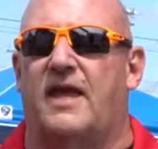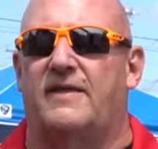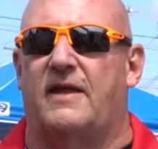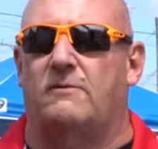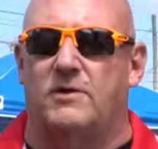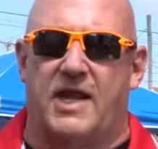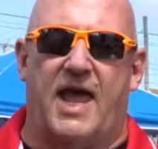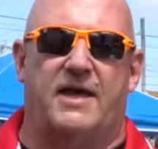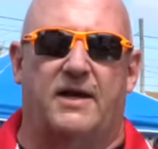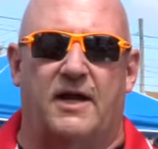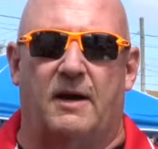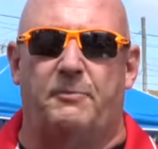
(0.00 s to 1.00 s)
and they were
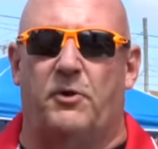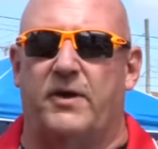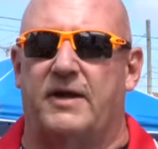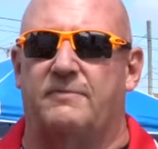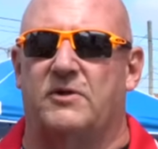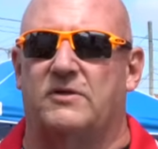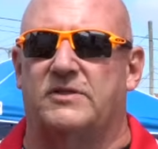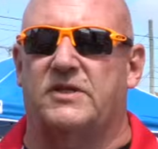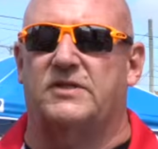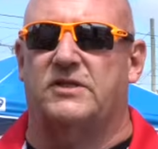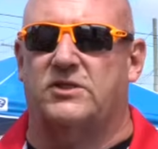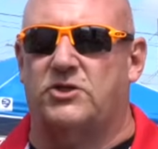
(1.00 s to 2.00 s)
down a couple
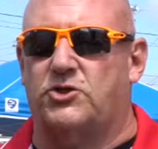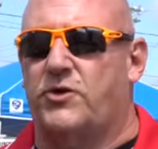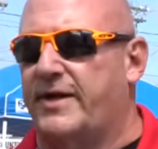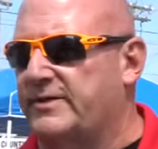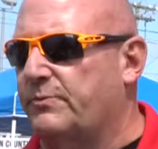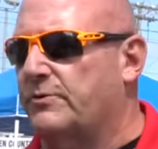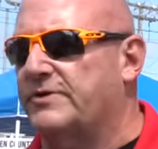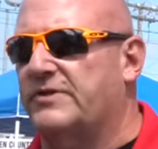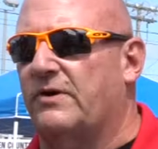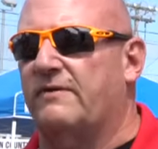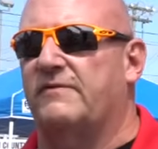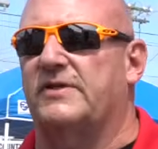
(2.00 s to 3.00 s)
ambulances. It's a transport
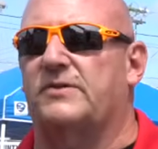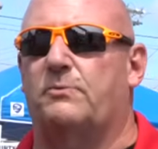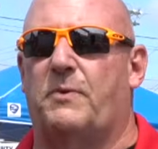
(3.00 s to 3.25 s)
service.